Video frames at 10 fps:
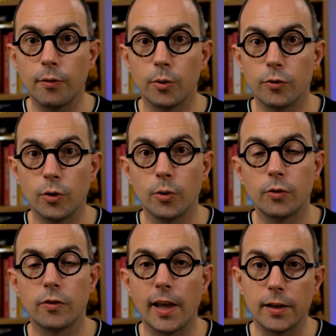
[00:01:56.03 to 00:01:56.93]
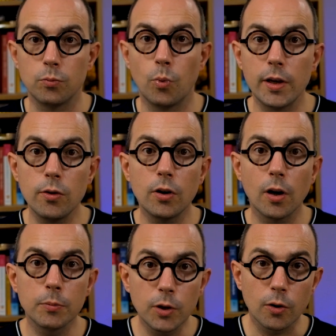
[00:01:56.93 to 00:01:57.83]
those notes that when you
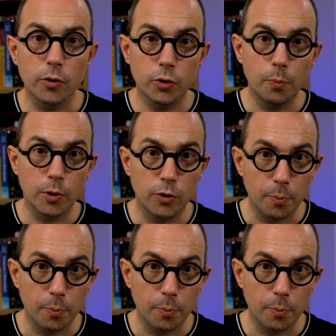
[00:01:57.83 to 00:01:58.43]
come down to put